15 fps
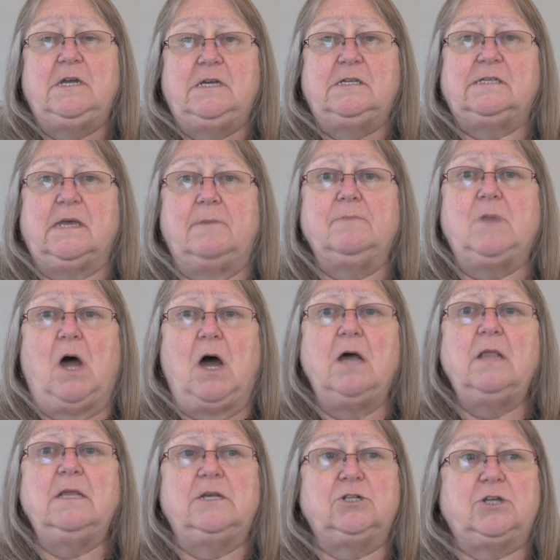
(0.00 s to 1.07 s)
some
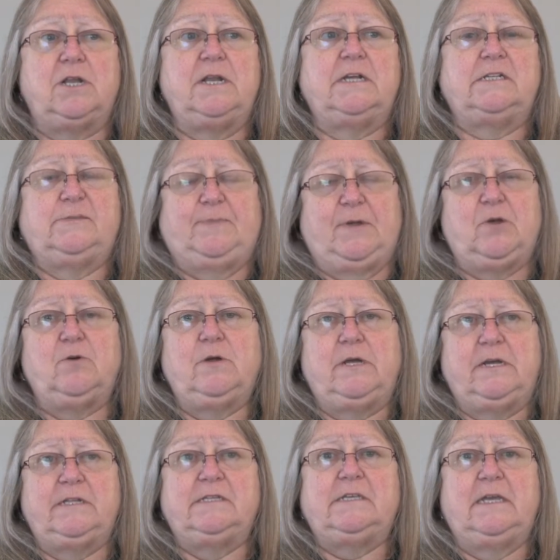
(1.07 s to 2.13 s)
knowledge and
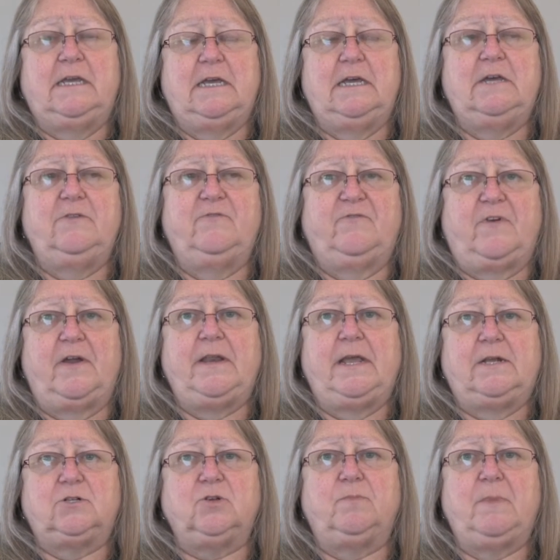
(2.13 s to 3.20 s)
experience in
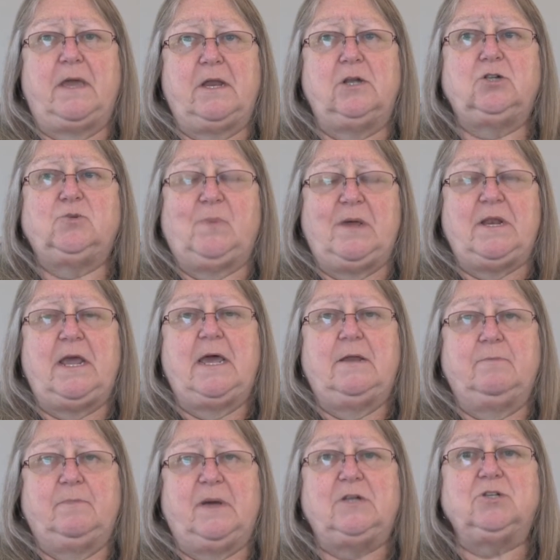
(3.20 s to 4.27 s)
financial management
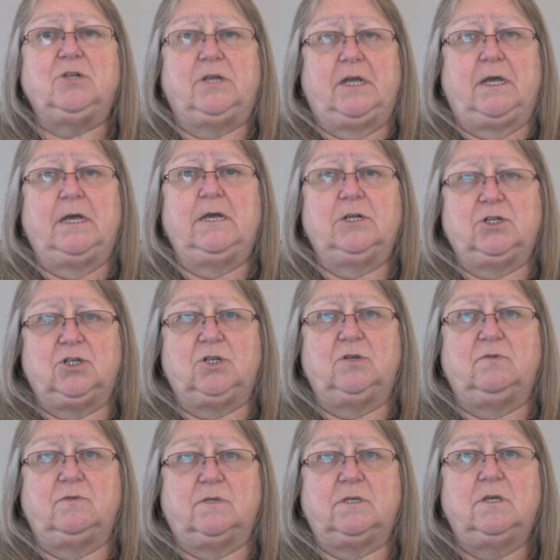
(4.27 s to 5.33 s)
and budgeting
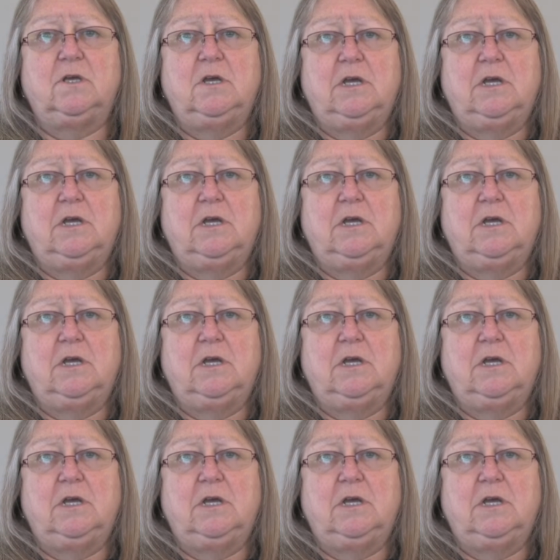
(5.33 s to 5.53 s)
issues